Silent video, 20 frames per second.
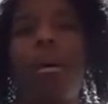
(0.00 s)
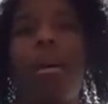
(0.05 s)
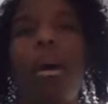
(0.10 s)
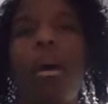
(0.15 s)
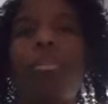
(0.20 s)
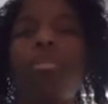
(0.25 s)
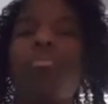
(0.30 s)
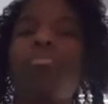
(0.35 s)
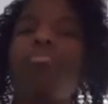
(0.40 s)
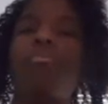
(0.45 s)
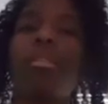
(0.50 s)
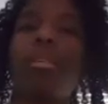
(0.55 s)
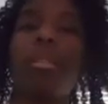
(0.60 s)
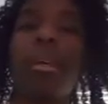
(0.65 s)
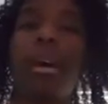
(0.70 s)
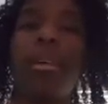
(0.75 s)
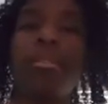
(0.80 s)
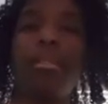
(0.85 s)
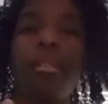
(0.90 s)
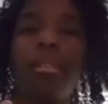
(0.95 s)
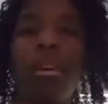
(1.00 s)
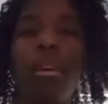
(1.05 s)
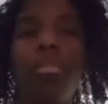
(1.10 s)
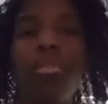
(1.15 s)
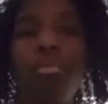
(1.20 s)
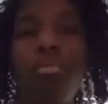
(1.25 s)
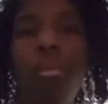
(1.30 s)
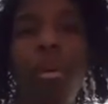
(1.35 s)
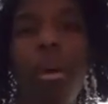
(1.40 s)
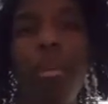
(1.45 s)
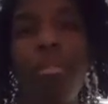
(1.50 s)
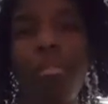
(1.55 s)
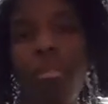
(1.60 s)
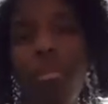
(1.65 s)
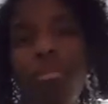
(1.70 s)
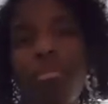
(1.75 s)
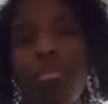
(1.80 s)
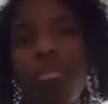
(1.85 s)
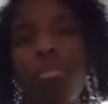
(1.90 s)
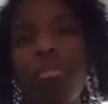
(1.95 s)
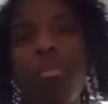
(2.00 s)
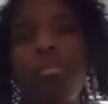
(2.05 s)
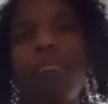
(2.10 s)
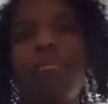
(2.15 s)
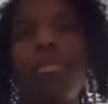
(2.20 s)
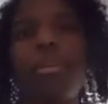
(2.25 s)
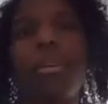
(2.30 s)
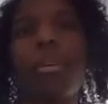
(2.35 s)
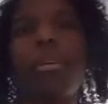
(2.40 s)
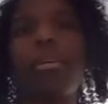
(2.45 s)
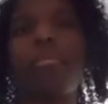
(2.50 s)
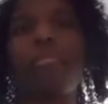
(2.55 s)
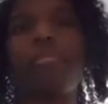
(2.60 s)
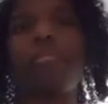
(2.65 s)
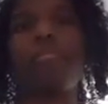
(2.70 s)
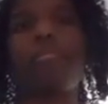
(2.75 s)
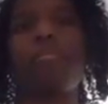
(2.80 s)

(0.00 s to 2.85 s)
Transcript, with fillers: Are you realizing that you are your own twin flame?